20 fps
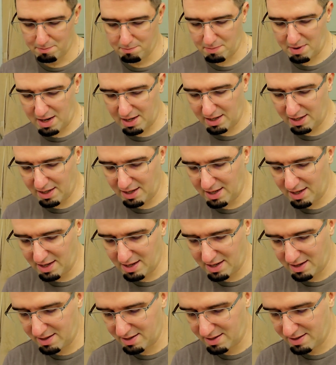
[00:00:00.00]
many
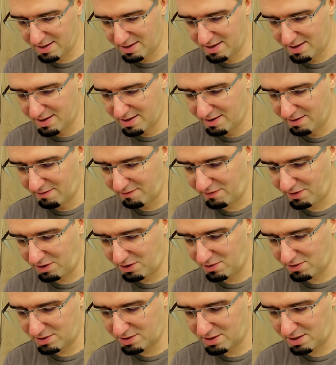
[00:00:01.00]

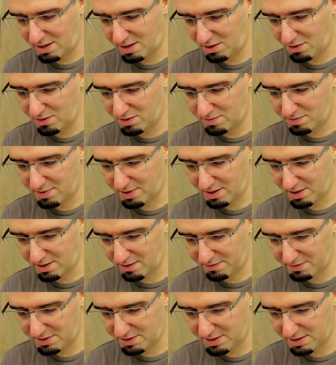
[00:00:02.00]
videos that I use
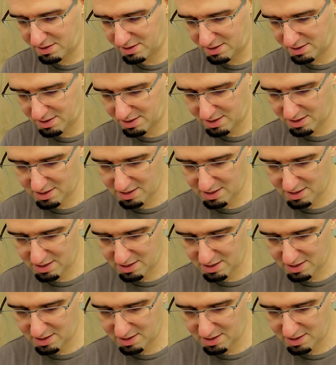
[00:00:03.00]
McDuff's.